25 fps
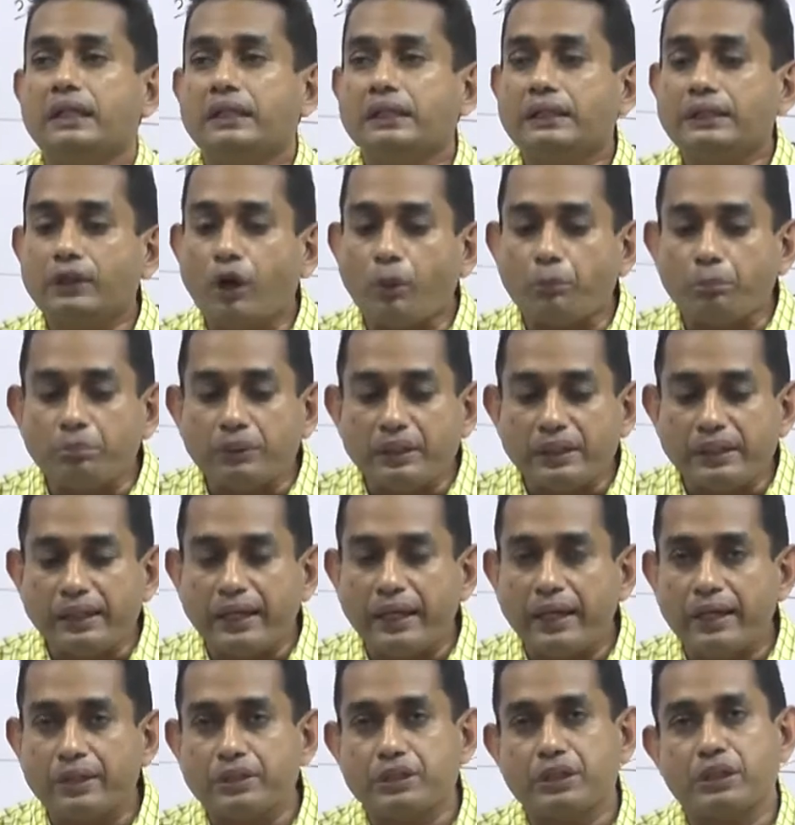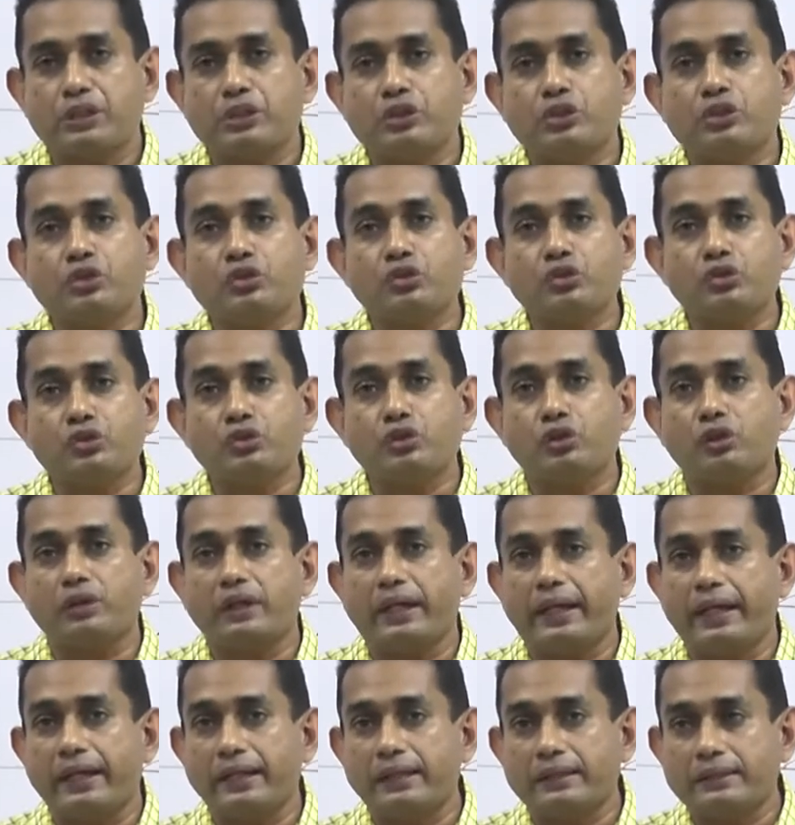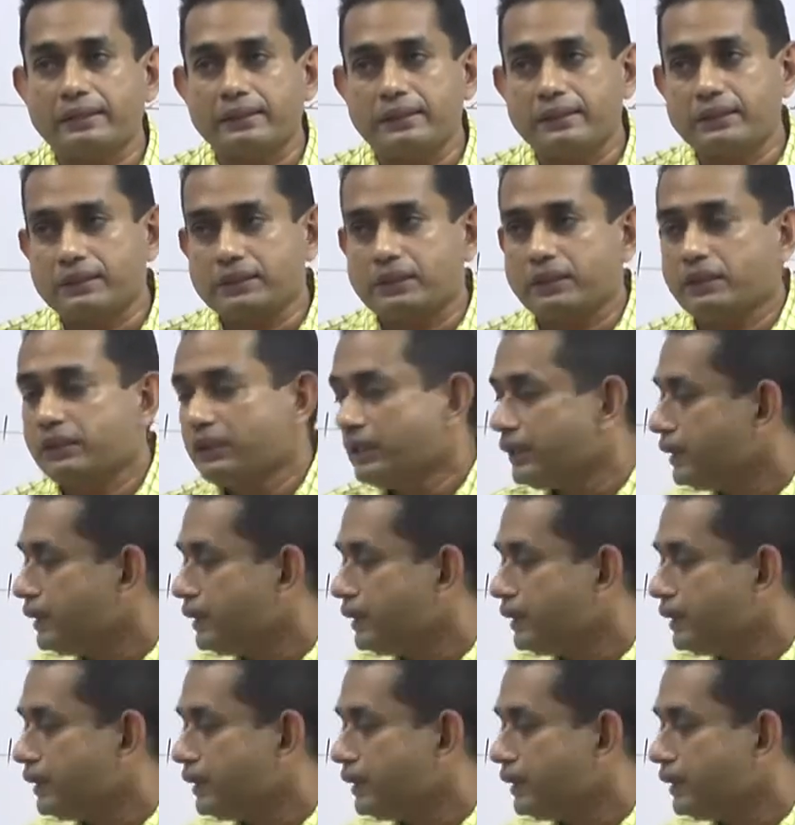the obligations do not exist.